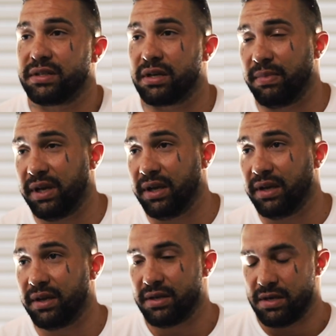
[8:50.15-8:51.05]
To me,
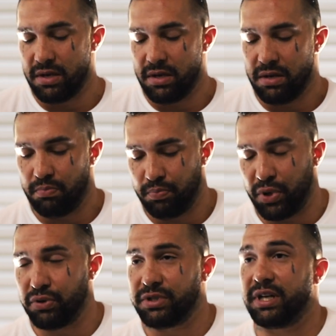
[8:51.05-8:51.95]

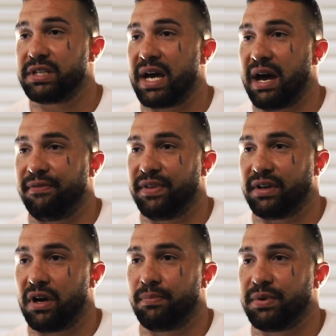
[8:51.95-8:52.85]
posing is half of the
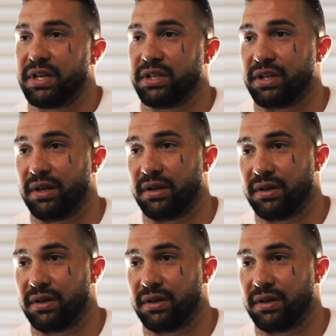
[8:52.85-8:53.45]
competition.